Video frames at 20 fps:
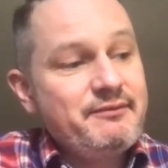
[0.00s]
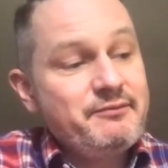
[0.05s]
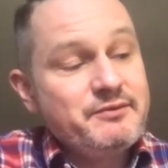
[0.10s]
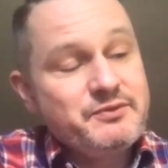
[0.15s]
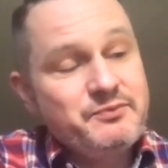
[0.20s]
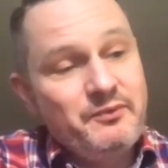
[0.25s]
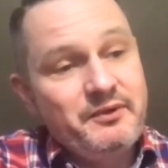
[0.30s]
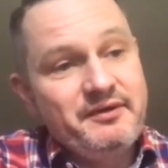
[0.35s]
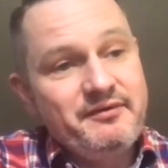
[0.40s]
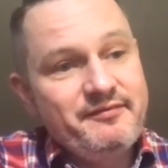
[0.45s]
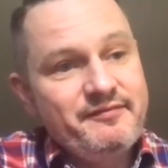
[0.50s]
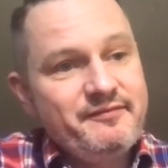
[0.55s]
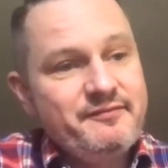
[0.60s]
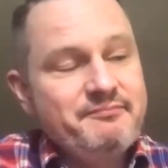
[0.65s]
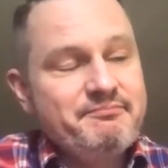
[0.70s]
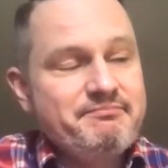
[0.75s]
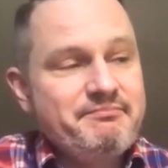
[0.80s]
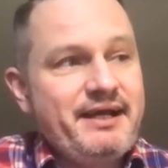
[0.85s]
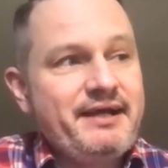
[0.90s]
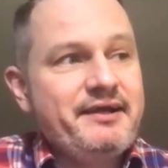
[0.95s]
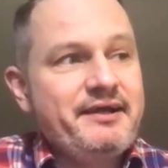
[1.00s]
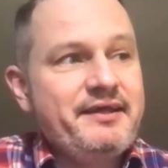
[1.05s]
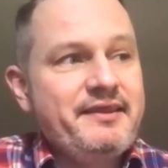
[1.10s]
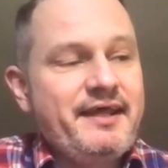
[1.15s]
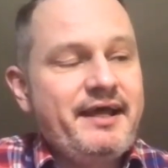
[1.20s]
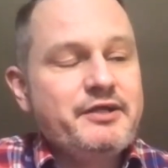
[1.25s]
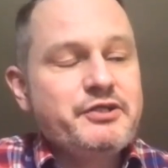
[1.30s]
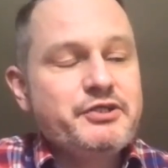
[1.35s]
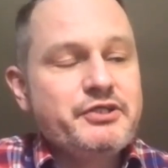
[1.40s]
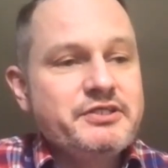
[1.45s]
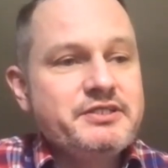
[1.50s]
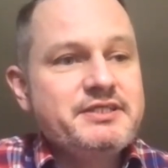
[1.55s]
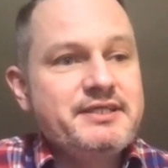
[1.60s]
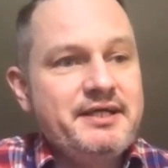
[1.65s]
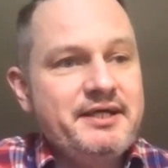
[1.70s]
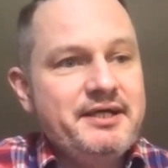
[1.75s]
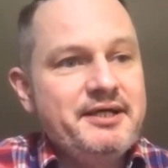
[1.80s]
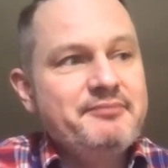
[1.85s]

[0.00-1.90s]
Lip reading: was one of Maggie Thatcher's